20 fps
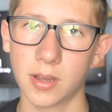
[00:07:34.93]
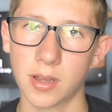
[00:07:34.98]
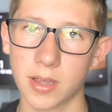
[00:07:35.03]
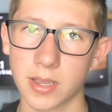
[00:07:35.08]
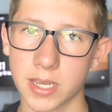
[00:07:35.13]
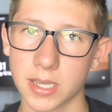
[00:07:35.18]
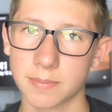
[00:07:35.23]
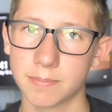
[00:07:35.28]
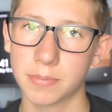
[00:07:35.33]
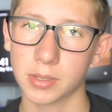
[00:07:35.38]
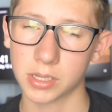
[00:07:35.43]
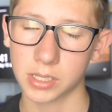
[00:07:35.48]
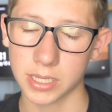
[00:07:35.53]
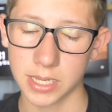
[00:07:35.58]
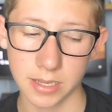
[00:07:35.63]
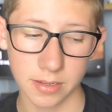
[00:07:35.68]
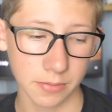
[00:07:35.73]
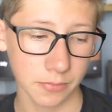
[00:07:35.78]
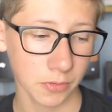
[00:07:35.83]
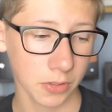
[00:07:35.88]
I
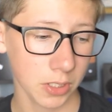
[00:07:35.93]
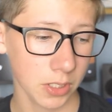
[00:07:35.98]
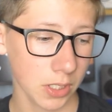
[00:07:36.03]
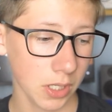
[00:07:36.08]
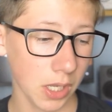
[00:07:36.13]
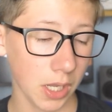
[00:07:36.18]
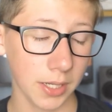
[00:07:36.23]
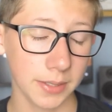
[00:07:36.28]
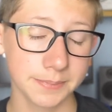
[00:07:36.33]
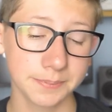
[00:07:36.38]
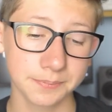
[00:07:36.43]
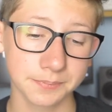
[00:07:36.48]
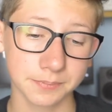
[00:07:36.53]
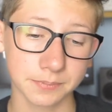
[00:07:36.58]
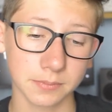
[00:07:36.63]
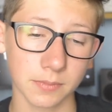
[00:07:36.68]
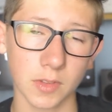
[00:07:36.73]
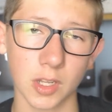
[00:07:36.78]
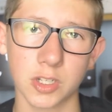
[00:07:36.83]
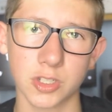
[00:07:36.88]
believe,
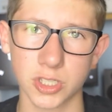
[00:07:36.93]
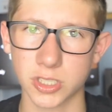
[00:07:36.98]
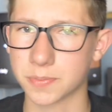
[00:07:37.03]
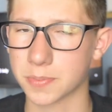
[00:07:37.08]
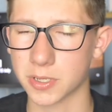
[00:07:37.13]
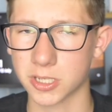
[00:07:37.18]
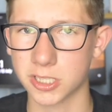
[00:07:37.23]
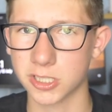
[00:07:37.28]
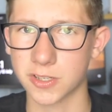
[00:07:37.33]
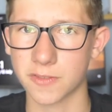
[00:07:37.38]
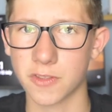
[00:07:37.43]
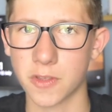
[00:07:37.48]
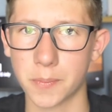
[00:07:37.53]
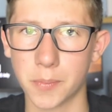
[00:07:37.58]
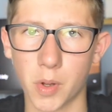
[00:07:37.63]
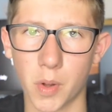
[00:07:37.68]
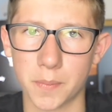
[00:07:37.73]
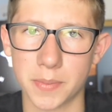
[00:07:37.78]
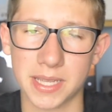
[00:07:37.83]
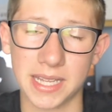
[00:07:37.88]
just because of the
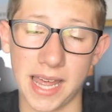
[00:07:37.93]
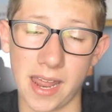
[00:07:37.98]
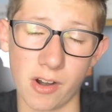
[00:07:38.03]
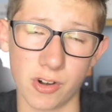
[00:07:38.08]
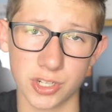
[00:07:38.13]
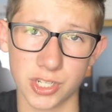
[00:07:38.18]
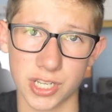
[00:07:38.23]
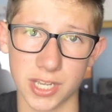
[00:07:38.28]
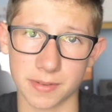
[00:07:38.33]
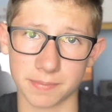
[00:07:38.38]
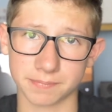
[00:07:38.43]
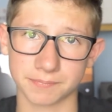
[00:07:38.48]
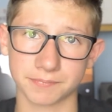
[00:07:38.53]
popularity.